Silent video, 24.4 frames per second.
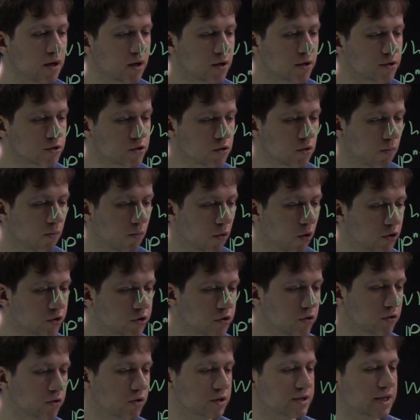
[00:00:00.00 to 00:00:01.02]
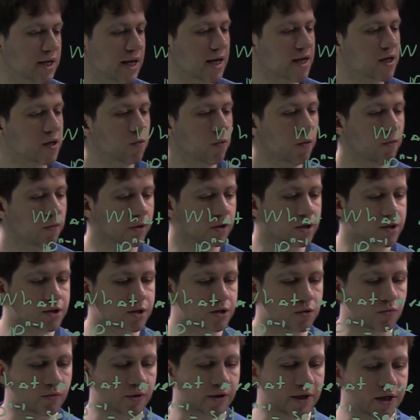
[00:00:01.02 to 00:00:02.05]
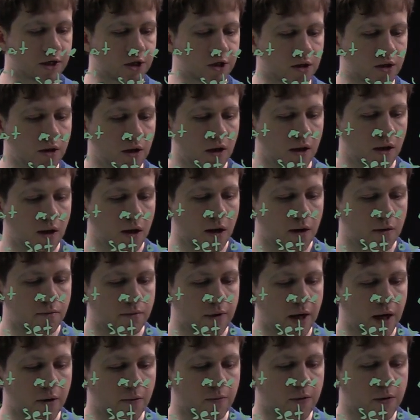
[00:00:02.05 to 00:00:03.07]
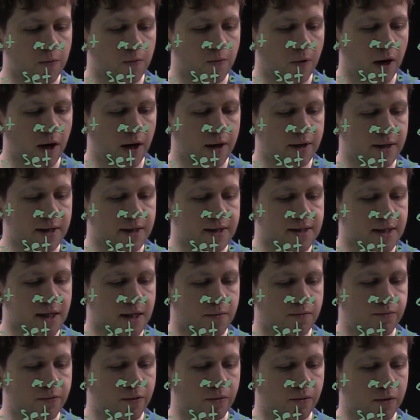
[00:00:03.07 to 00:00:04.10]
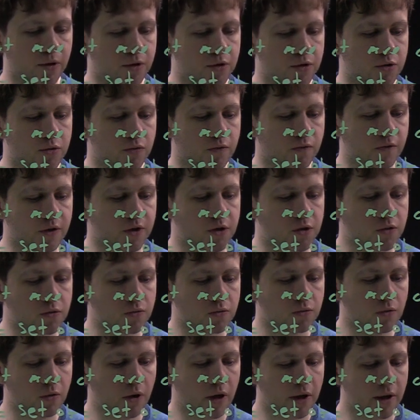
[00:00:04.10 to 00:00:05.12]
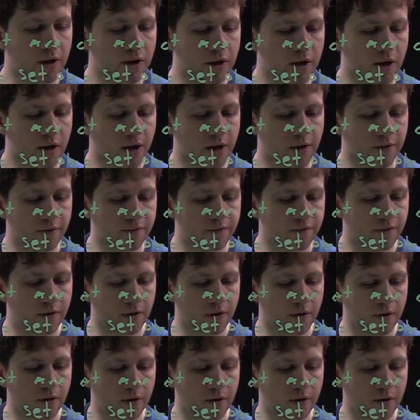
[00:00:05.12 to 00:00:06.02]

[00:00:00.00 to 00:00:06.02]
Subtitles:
so modulo the equivalence relation, where V1 is equivalent to V2 if